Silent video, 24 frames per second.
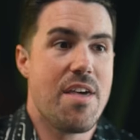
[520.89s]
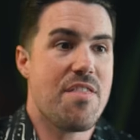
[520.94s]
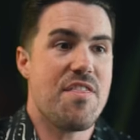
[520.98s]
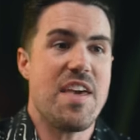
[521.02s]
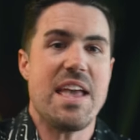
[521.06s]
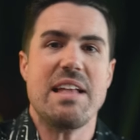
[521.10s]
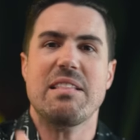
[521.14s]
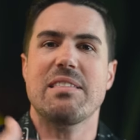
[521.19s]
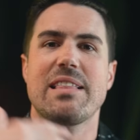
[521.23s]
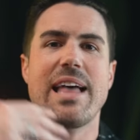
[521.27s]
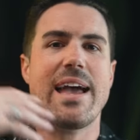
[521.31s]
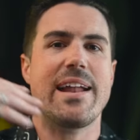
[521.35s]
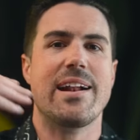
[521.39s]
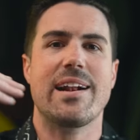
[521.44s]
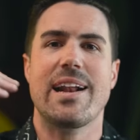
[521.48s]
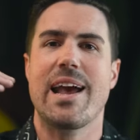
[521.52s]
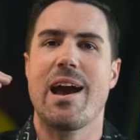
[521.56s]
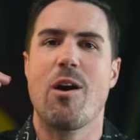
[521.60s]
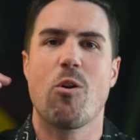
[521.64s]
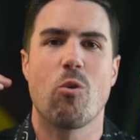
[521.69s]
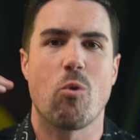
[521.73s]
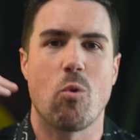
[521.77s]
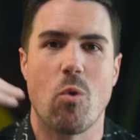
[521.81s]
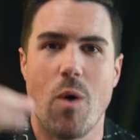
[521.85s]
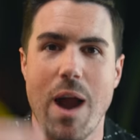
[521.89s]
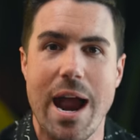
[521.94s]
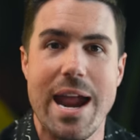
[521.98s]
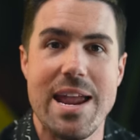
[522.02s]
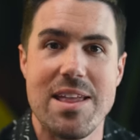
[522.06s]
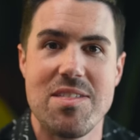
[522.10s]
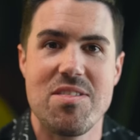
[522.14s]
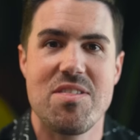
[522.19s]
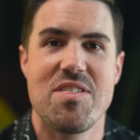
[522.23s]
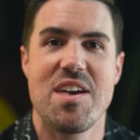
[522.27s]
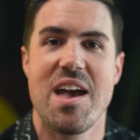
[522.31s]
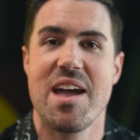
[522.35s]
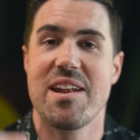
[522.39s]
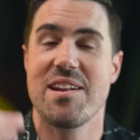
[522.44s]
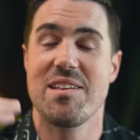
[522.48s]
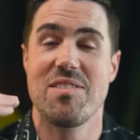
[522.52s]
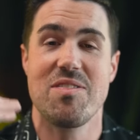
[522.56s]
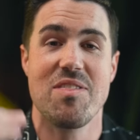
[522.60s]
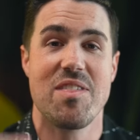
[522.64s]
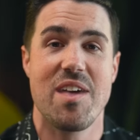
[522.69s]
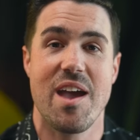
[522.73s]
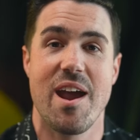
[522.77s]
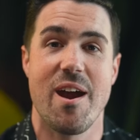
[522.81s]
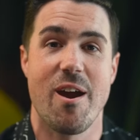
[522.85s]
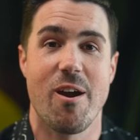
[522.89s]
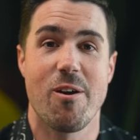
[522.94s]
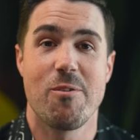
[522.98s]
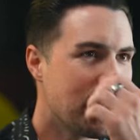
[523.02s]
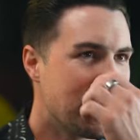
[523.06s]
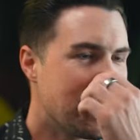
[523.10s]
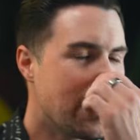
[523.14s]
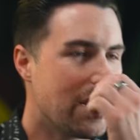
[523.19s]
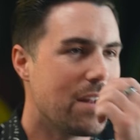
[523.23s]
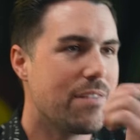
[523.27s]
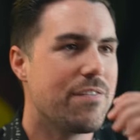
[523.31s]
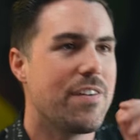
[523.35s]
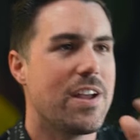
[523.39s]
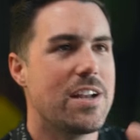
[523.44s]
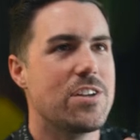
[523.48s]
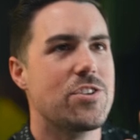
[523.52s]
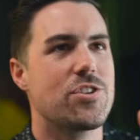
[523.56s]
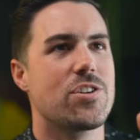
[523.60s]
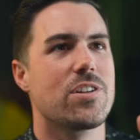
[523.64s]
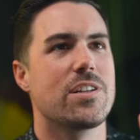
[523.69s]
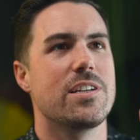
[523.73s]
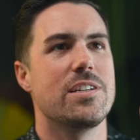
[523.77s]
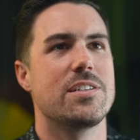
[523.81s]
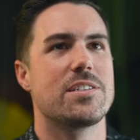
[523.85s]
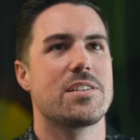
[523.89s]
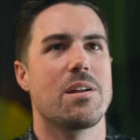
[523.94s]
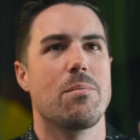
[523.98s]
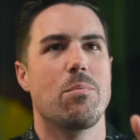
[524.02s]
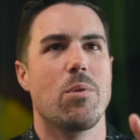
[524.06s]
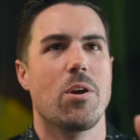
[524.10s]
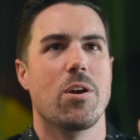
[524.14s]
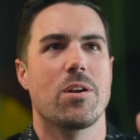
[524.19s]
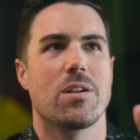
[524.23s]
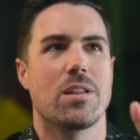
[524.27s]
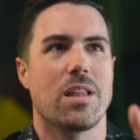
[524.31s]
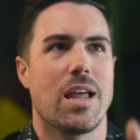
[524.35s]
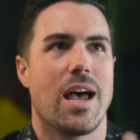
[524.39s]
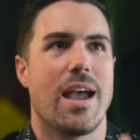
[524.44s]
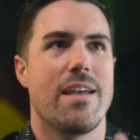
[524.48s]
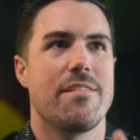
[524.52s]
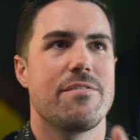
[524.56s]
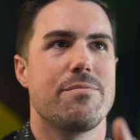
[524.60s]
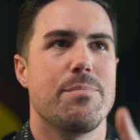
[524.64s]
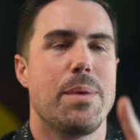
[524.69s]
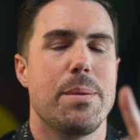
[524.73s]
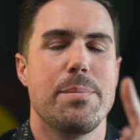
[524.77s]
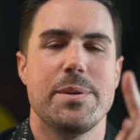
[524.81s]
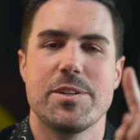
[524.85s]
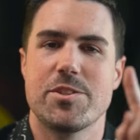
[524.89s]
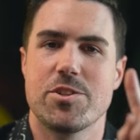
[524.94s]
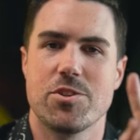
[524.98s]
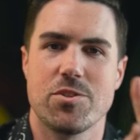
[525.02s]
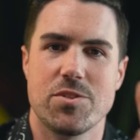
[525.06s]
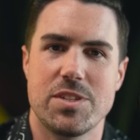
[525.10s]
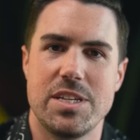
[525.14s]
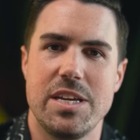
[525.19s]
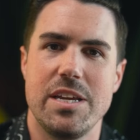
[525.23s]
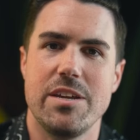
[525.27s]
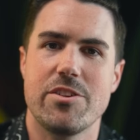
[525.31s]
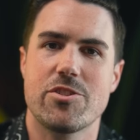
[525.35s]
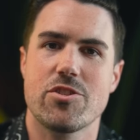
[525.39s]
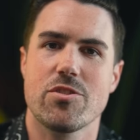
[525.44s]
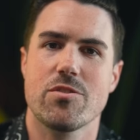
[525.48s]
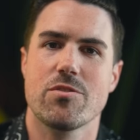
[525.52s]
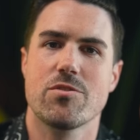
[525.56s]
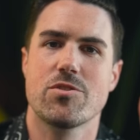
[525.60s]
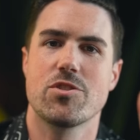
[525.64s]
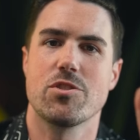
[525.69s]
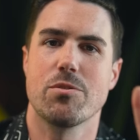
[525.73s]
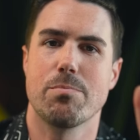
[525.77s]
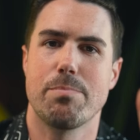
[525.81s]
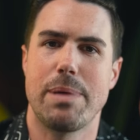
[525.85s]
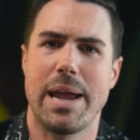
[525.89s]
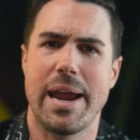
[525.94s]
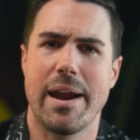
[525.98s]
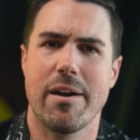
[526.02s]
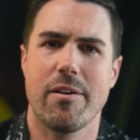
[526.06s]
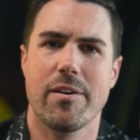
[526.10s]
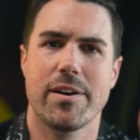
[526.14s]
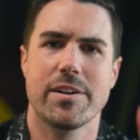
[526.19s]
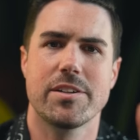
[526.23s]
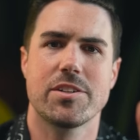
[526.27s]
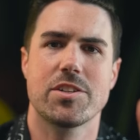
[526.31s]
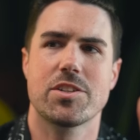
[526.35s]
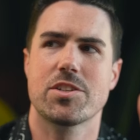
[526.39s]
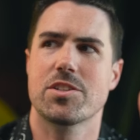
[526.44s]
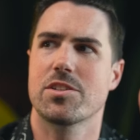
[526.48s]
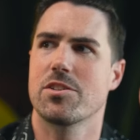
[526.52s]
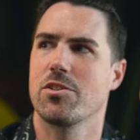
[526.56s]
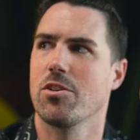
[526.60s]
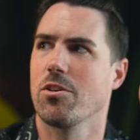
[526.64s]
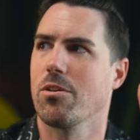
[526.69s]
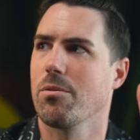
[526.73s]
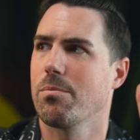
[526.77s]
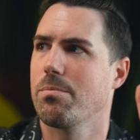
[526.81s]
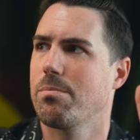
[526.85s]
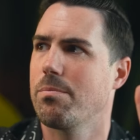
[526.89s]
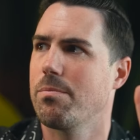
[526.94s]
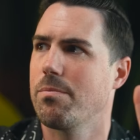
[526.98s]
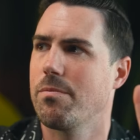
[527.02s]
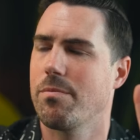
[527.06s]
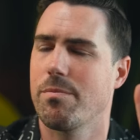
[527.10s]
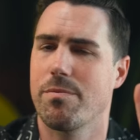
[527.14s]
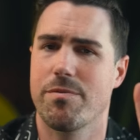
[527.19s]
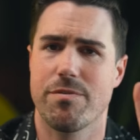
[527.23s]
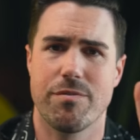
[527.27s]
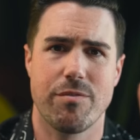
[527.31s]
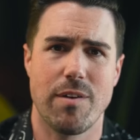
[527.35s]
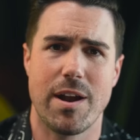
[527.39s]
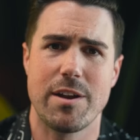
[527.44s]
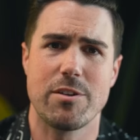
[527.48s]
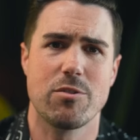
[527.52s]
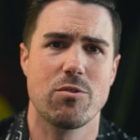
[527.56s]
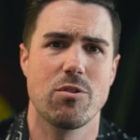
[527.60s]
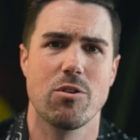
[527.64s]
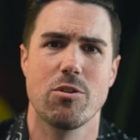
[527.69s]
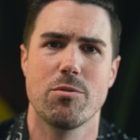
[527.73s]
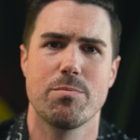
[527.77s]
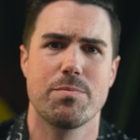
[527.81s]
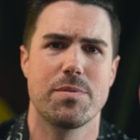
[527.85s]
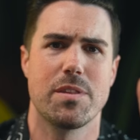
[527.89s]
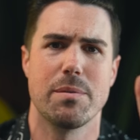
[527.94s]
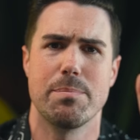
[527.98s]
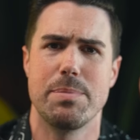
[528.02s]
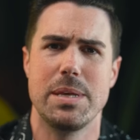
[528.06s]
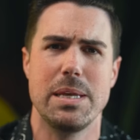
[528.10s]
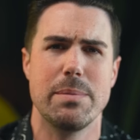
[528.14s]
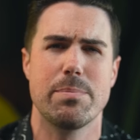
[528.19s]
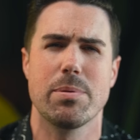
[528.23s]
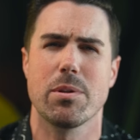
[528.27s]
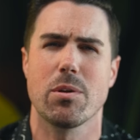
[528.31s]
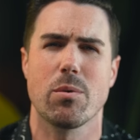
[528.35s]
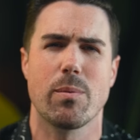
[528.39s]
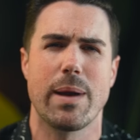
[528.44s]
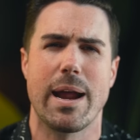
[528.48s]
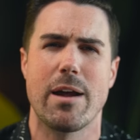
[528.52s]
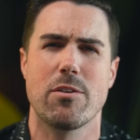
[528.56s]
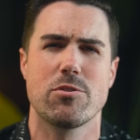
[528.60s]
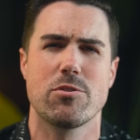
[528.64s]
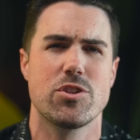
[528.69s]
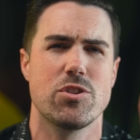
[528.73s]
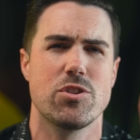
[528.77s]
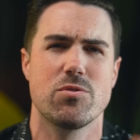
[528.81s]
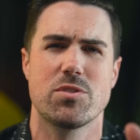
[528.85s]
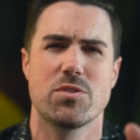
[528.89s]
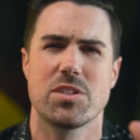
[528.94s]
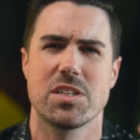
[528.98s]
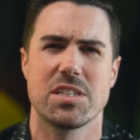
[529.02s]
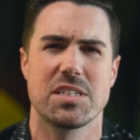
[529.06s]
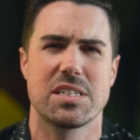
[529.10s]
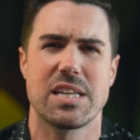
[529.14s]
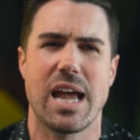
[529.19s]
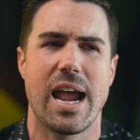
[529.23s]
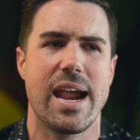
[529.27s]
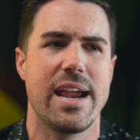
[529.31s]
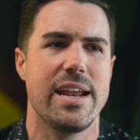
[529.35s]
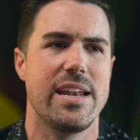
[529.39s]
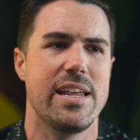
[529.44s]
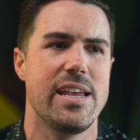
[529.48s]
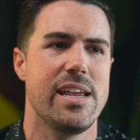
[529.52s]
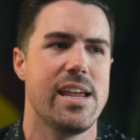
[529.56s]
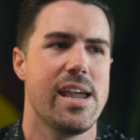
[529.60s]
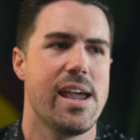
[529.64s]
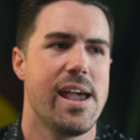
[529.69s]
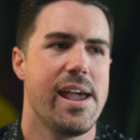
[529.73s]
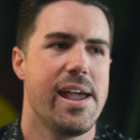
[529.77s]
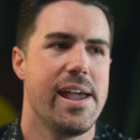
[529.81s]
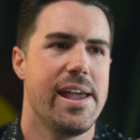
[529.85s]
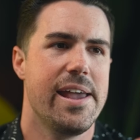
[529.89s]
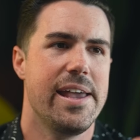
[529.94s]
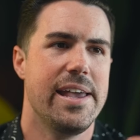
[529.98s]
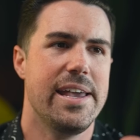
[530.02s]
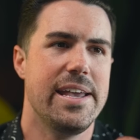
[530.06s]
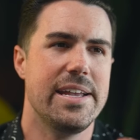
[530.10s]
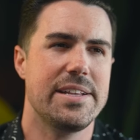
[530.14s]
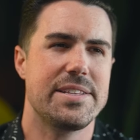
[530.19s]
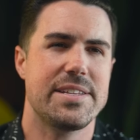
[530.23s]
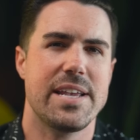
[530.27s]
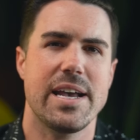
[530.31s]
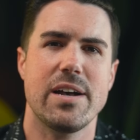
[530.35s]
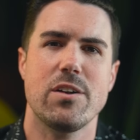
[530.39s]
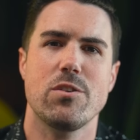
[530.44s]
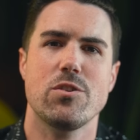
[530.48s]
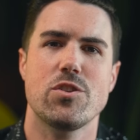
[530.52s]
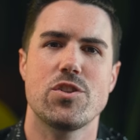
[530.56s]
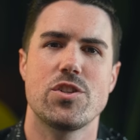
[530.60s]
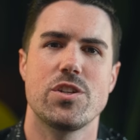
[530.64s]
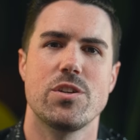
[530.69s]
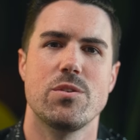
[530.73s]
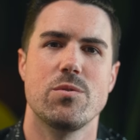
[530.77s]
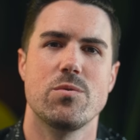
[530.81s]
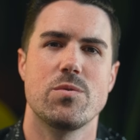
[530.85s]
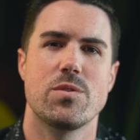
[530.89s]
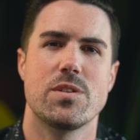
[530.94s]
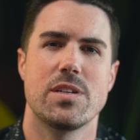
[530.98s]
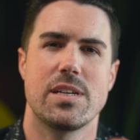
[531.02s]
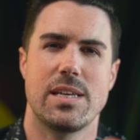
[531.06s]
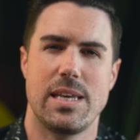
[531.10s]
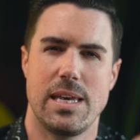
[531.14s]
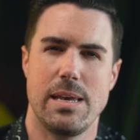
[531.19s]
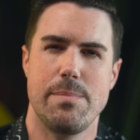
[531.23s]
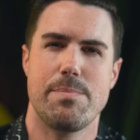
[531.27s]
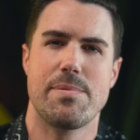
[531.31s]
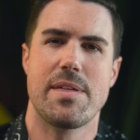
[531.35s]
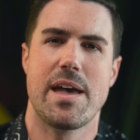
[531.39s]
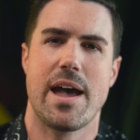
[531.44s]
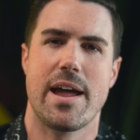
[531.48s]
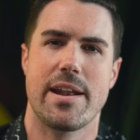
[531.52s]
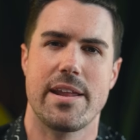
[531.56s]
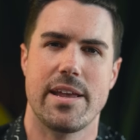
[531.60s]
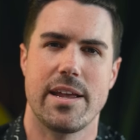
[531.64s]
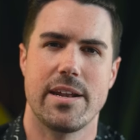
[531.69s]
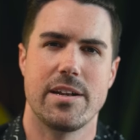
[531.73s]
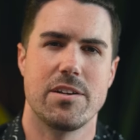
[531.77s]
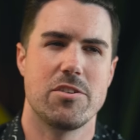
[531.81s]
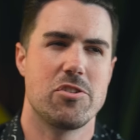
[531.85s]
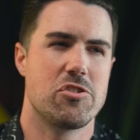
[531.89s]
They let it out right then and there. But then eventually somewhere in life, maybe it's your teachers, your parents, your friend group, the people around you, society, it tells you to keep that in.